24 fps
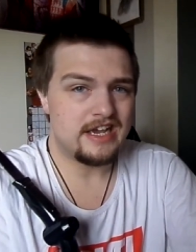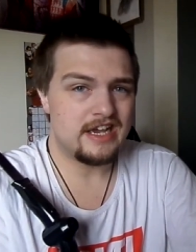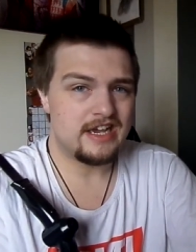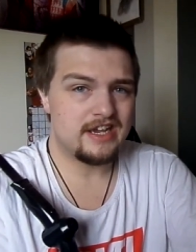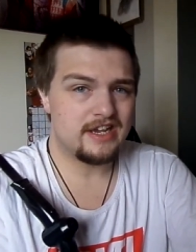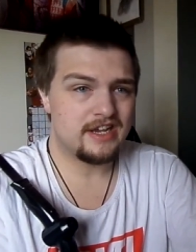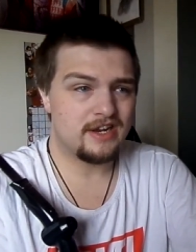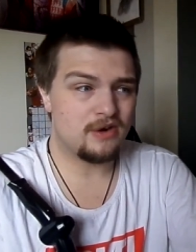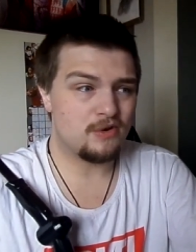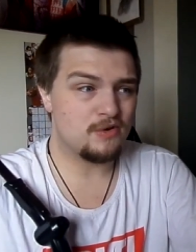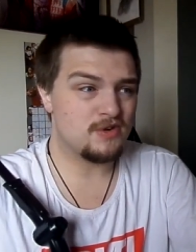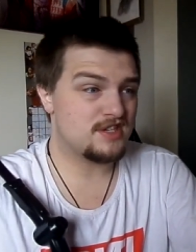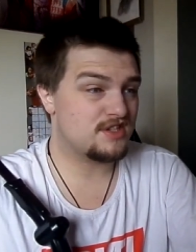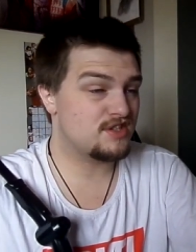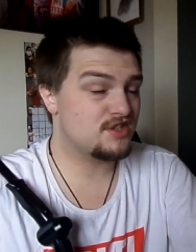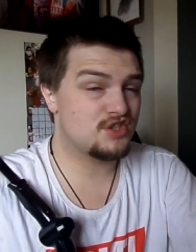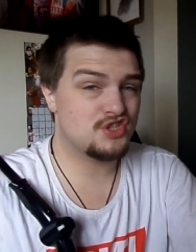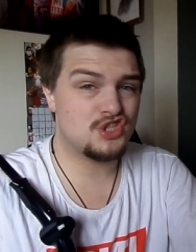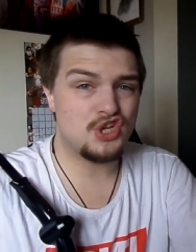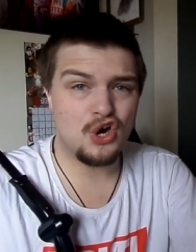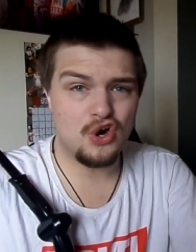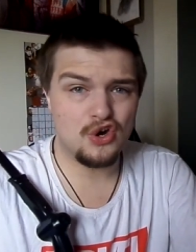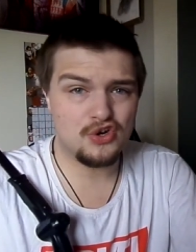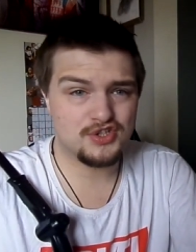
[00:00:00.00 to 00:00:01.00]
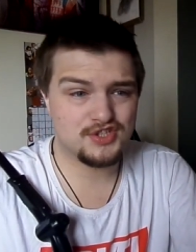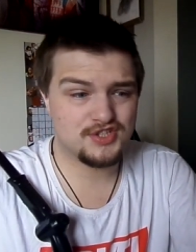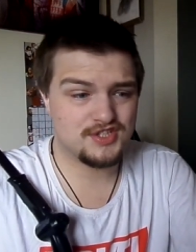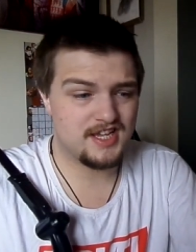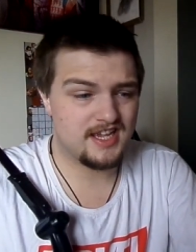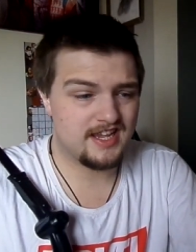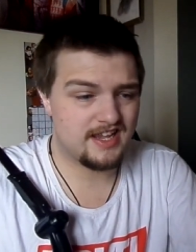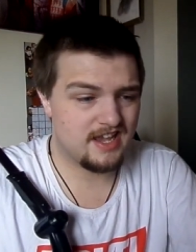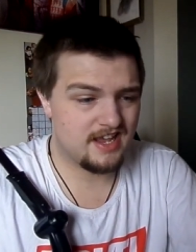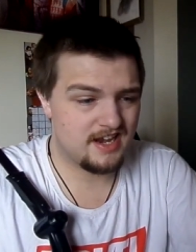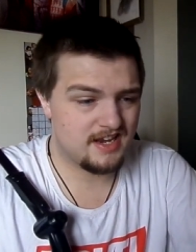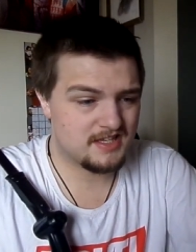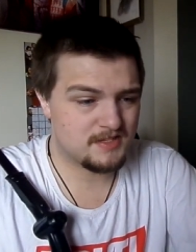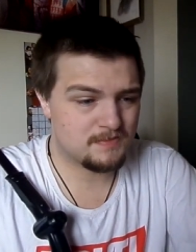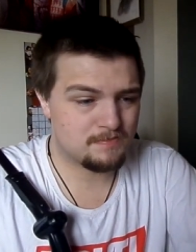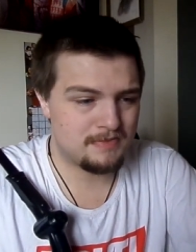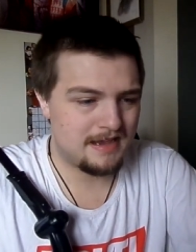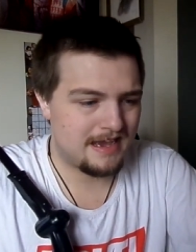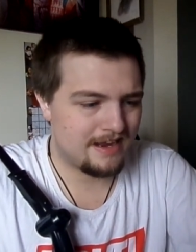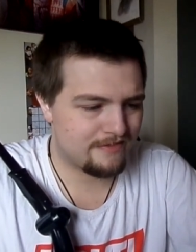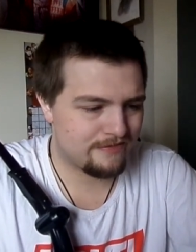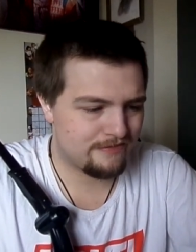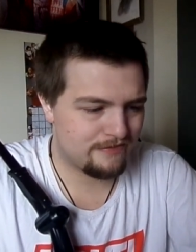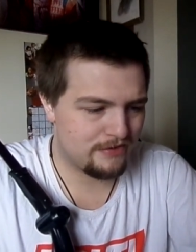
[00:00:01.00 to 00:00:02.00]
You know, it's toxic and it's
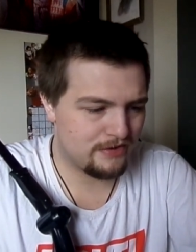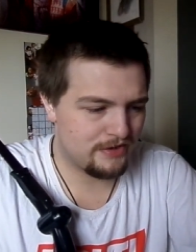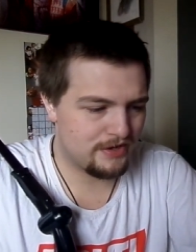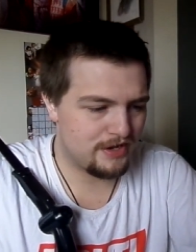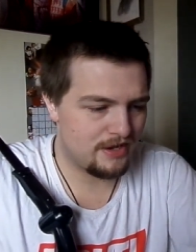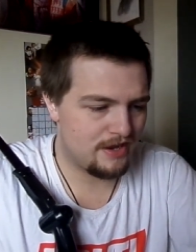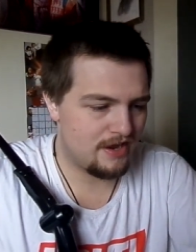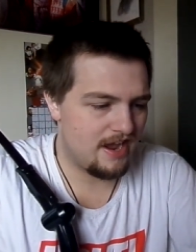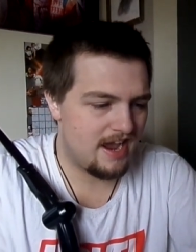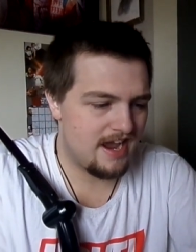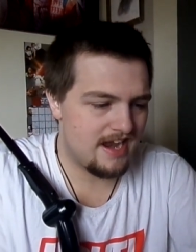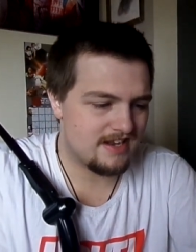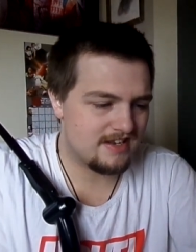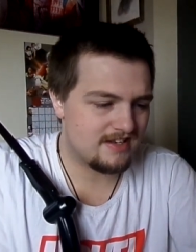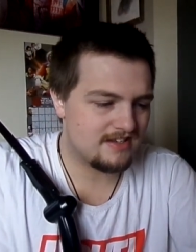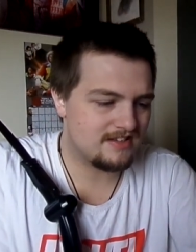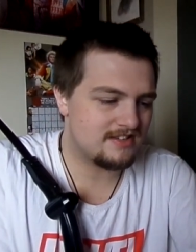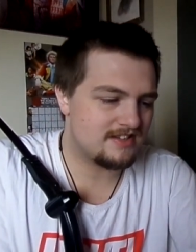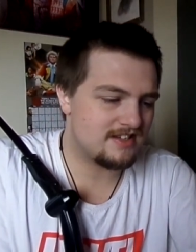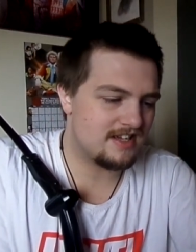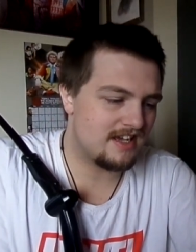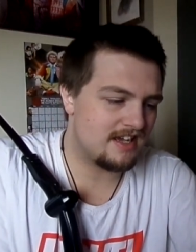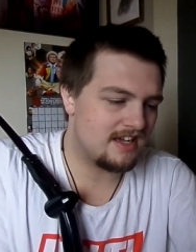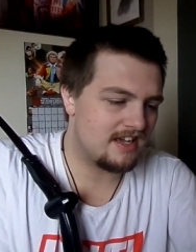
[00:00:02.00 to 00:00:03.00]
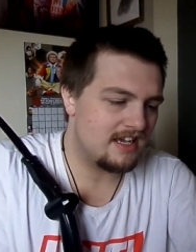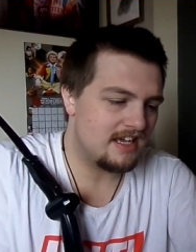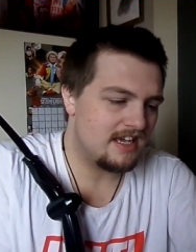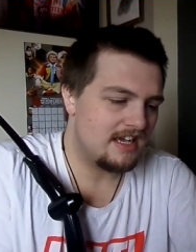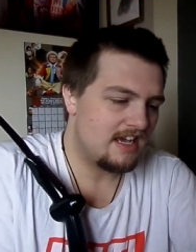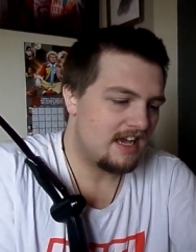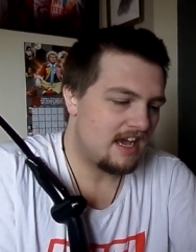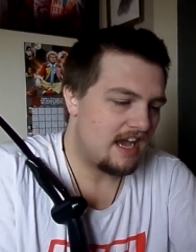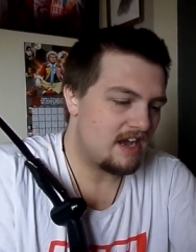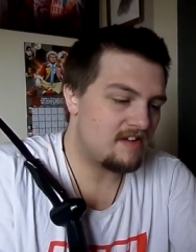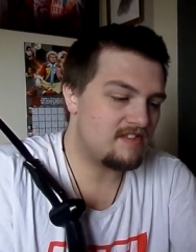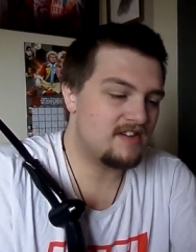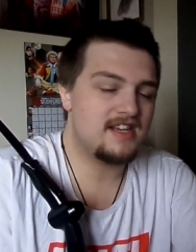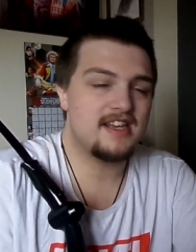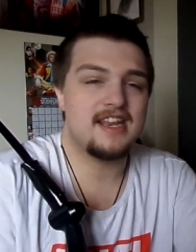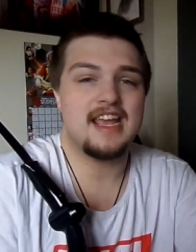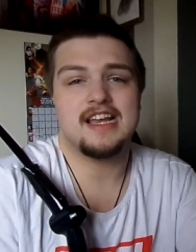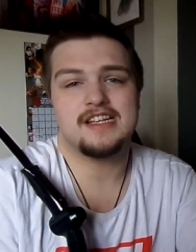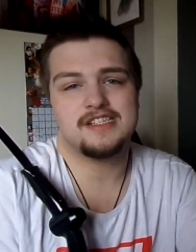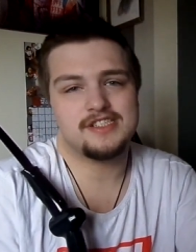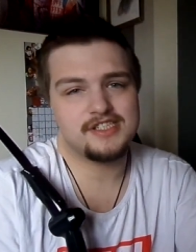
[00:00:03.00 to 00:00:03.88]
bad for her. And, uh, I mean, yes,